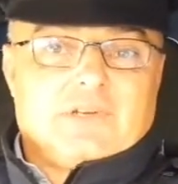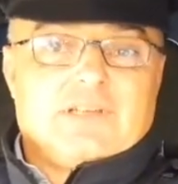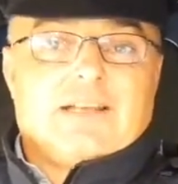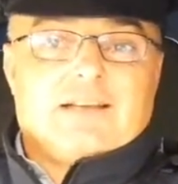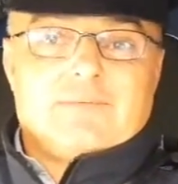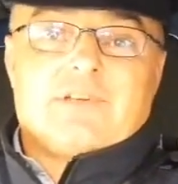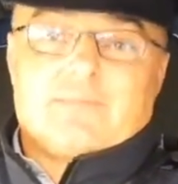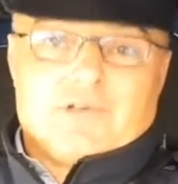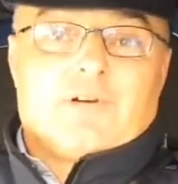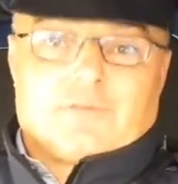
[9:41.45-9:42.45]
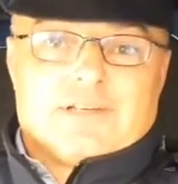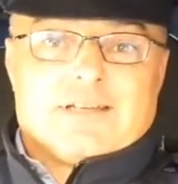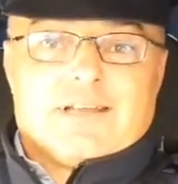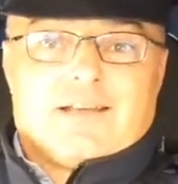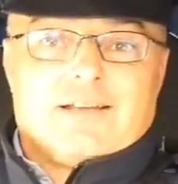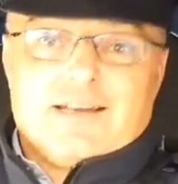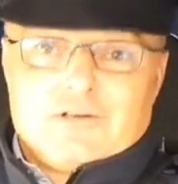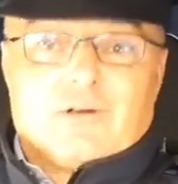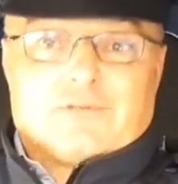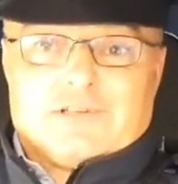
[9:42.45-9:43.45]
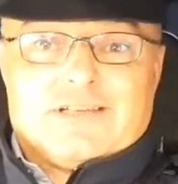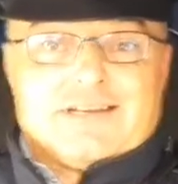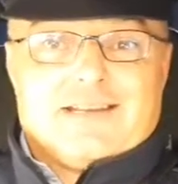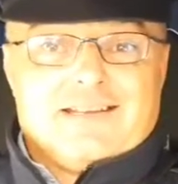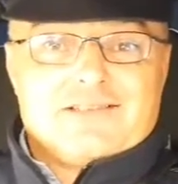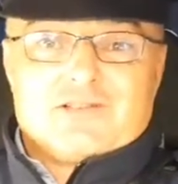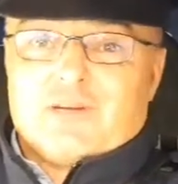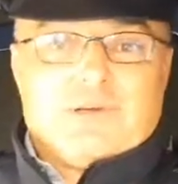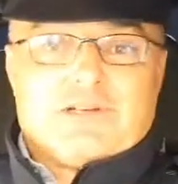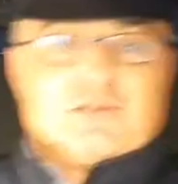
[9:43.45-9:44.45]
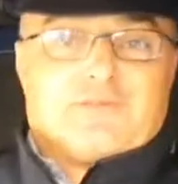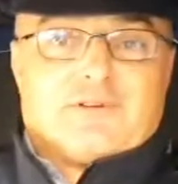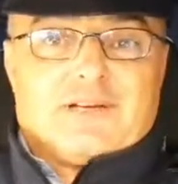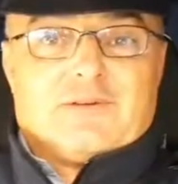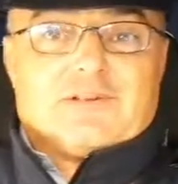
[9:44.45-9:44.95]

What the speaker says: You'd be going for the day. Yeah. I'd go for the day. It's not going to go for an hour.